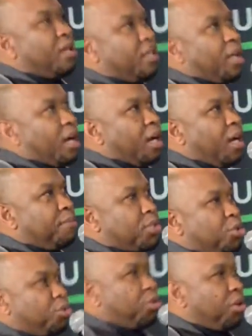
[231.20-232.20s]
Yeah,
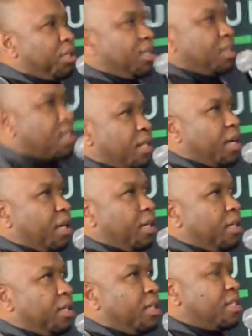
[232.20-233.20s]
AMPD Studio is
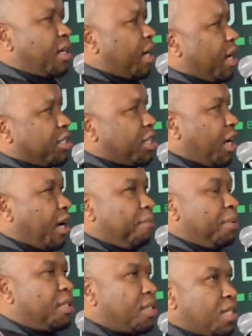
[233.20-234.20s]
a, is a culture
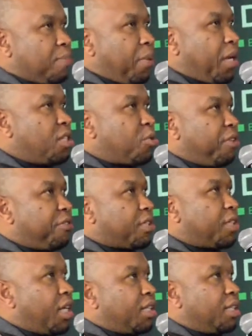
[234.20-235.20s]
hub. It's a space we've
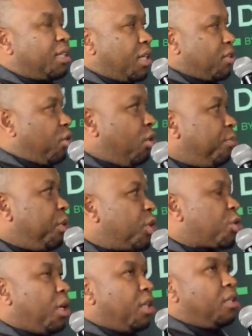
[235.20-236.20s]
created as a
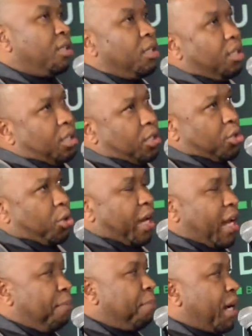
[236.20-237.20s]
mutual to
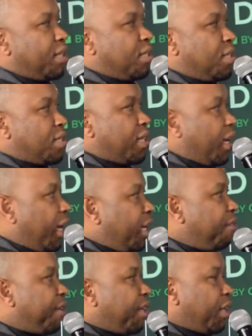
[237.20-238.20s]
help artists
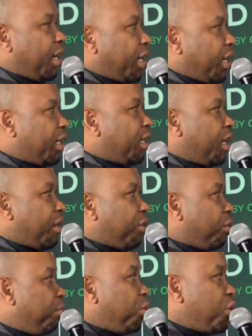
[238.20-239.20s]
elevate their career
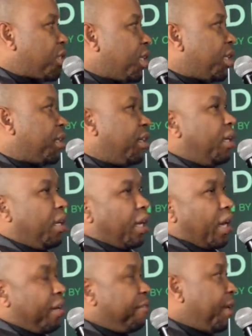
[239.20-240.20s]
through music and